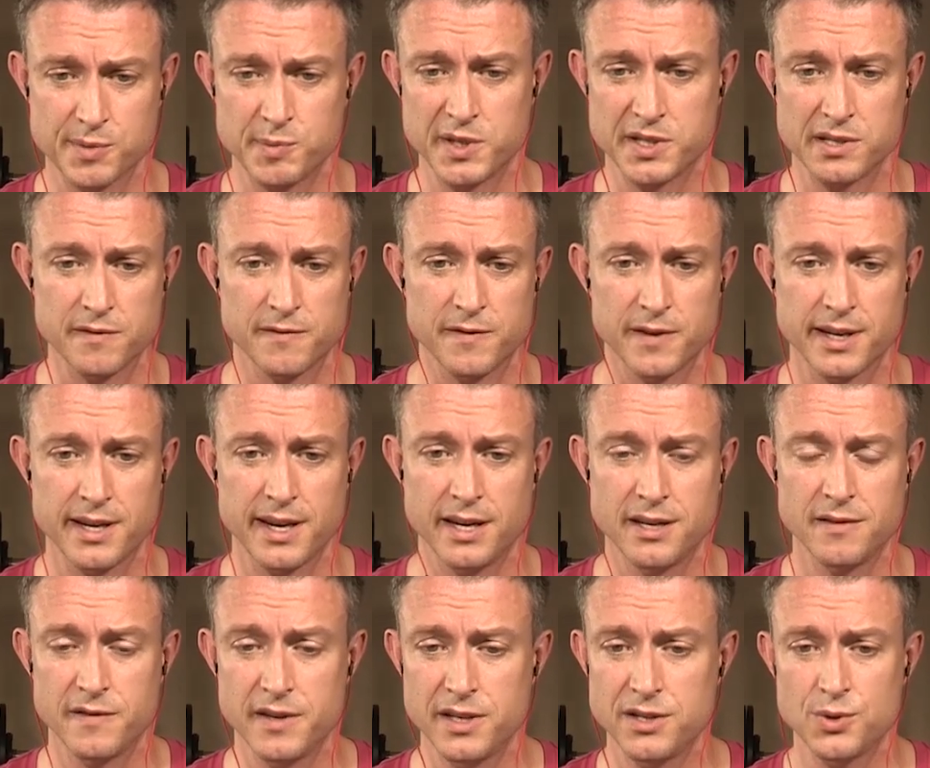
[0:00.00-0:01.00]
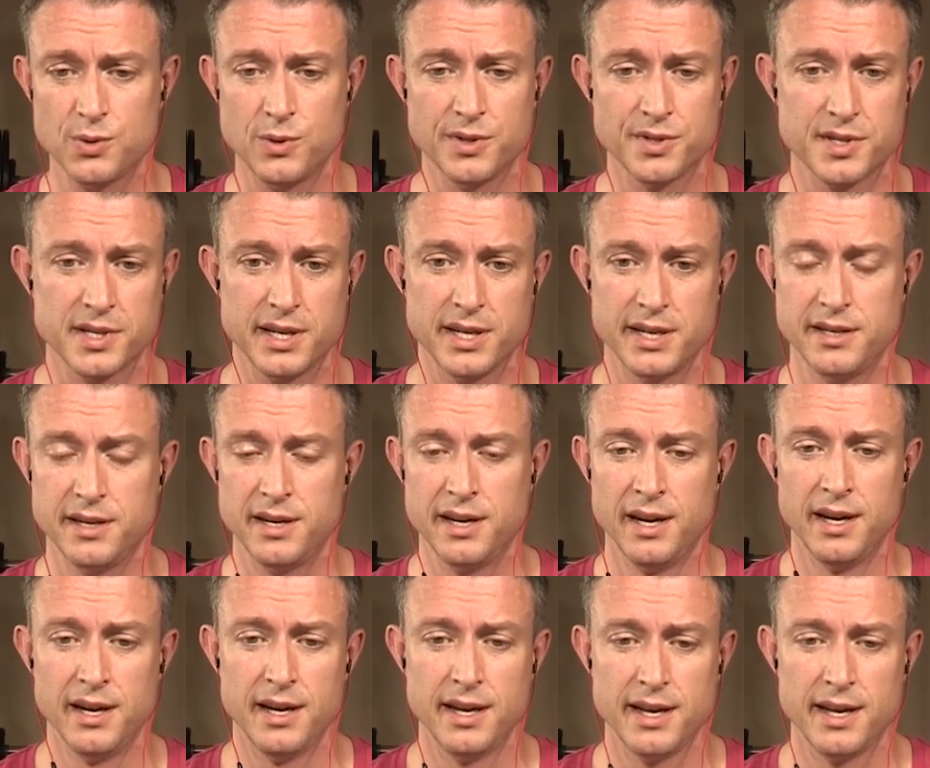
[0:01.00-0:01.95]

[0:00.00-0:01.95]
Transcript: specific individuals in